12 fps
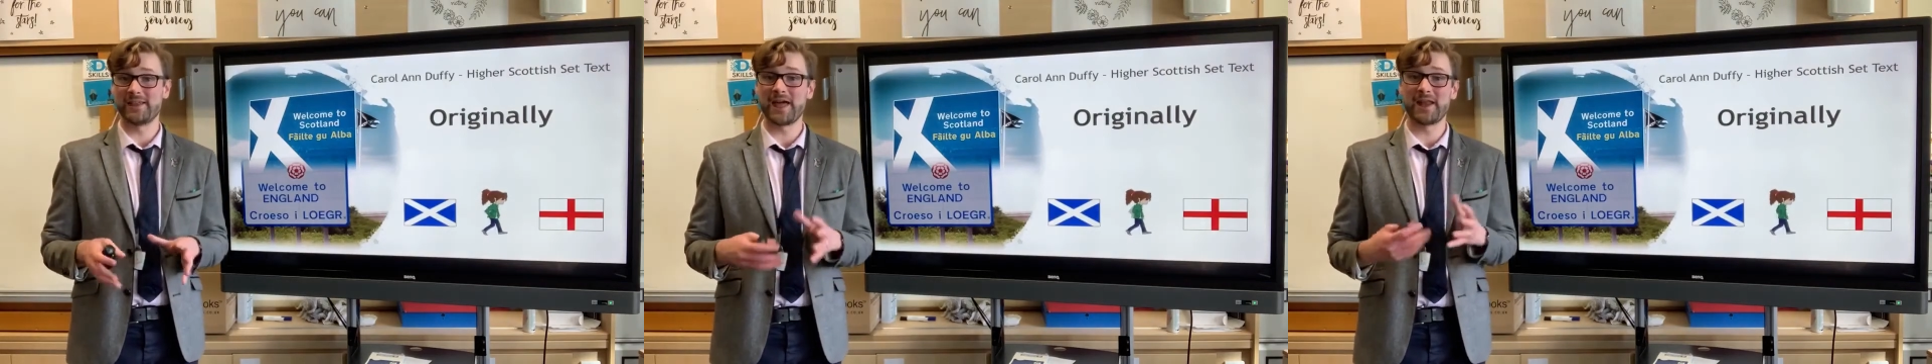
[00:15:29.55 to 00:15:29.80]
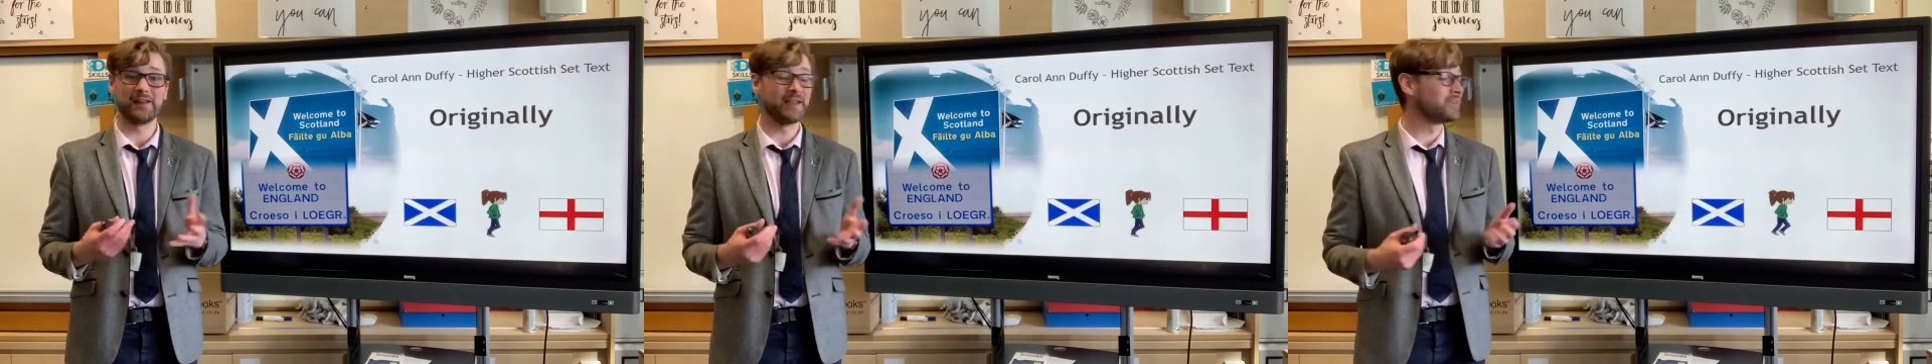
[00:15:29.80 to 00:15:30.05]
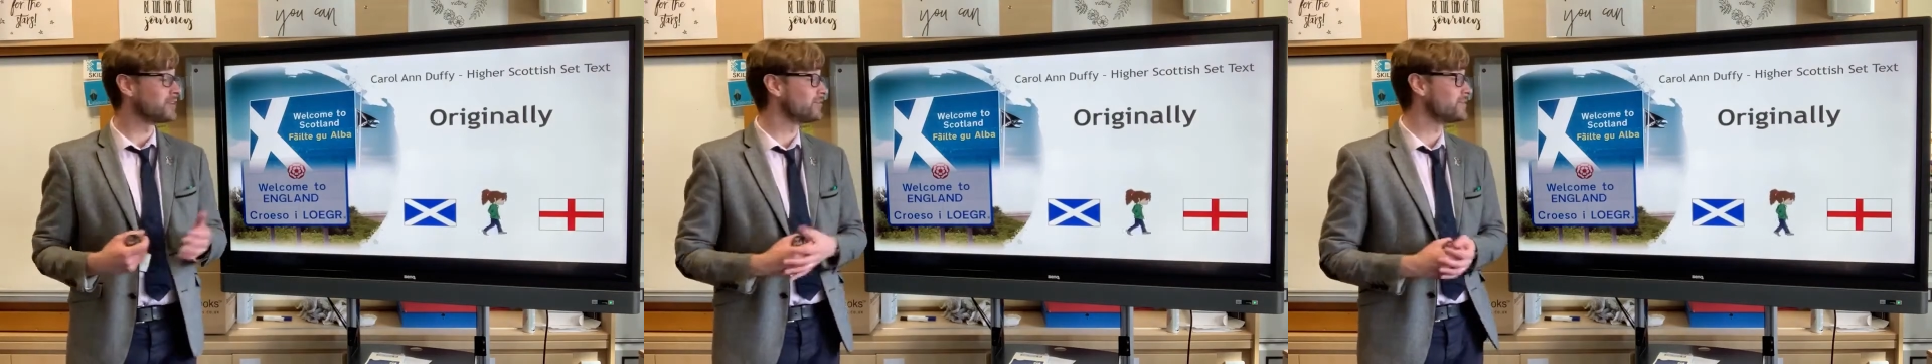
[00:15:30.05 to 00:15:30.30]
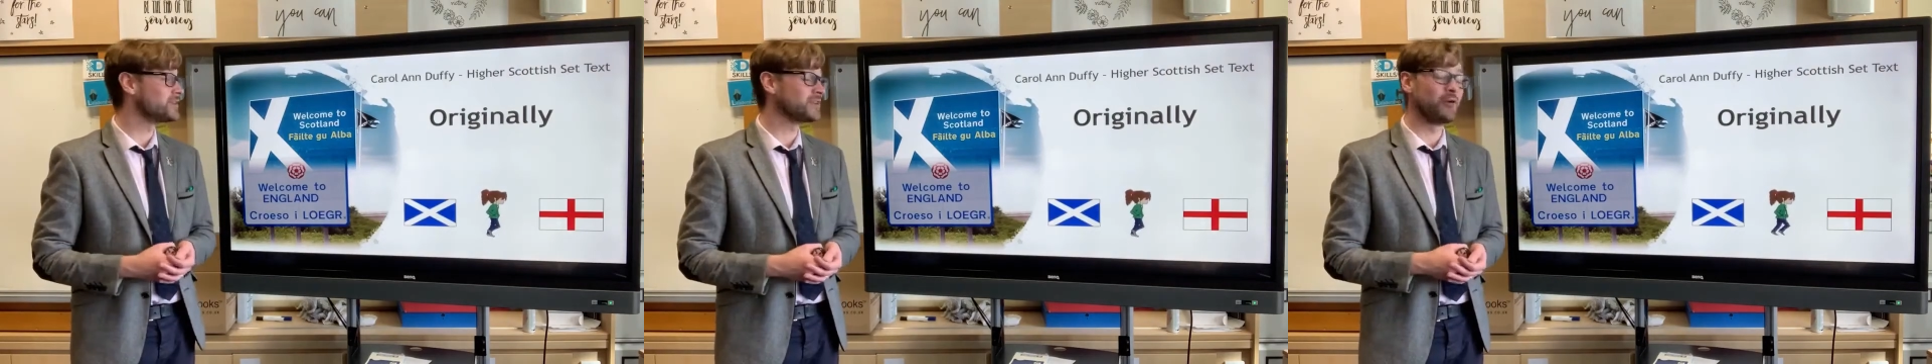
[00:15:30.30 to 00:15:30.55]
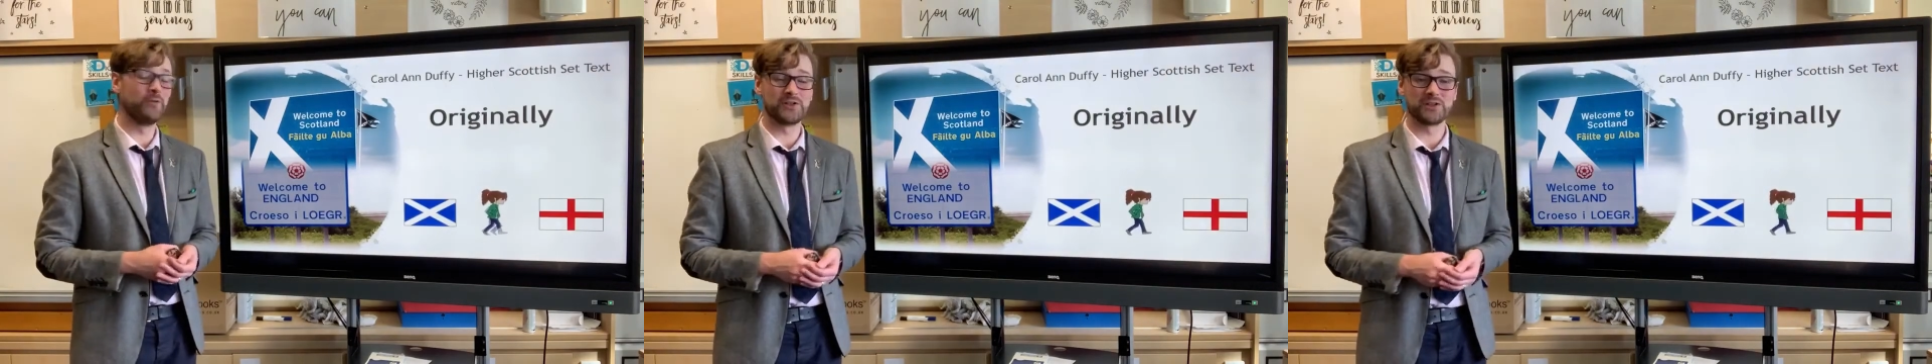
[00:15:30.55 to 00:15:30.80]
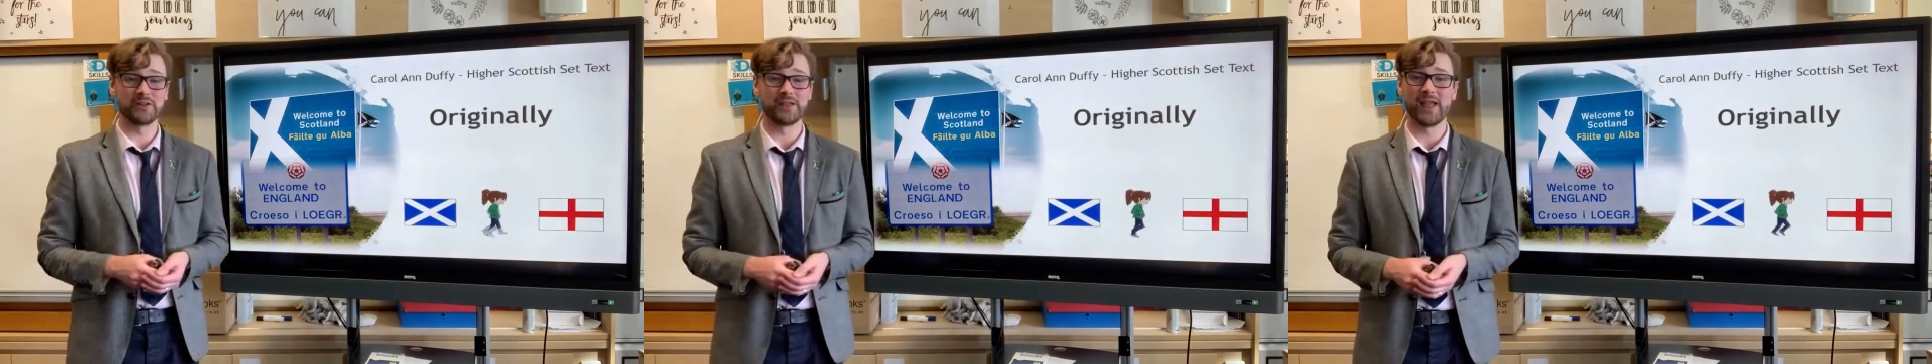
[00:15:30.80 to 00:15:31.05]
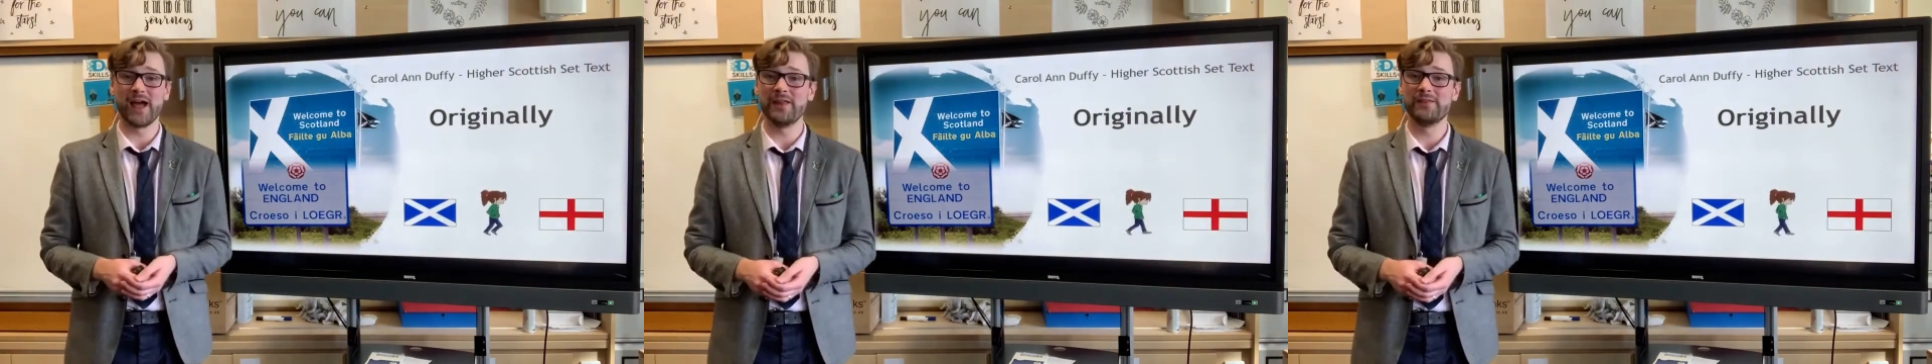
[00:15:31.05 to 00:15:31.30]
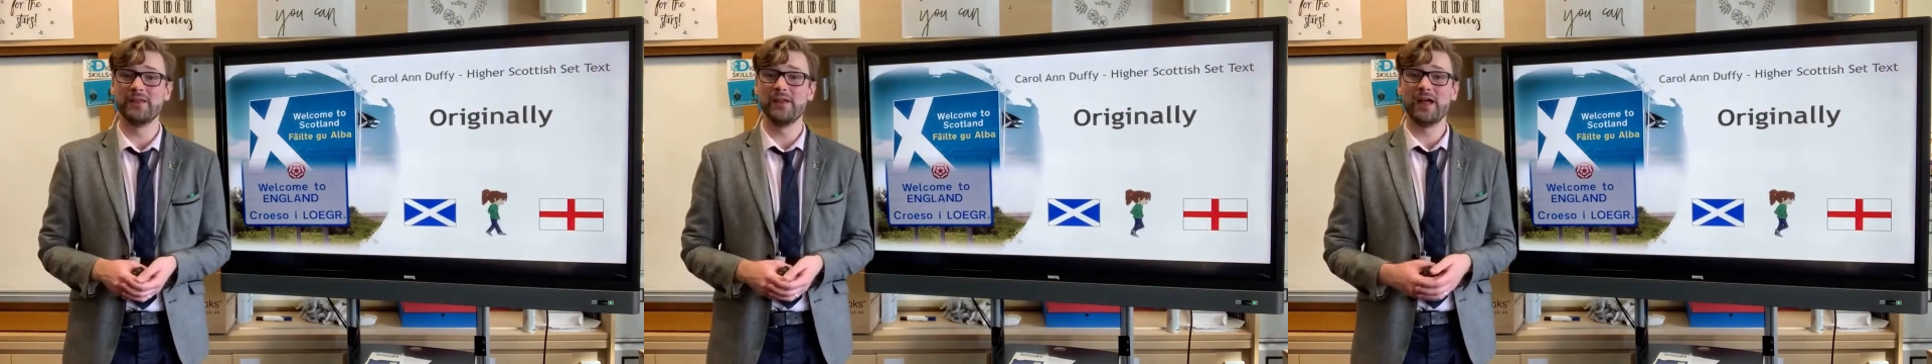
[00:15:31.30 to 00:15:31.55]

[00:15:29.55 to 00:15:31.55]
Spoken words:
Carol Ann Duffy's originally, and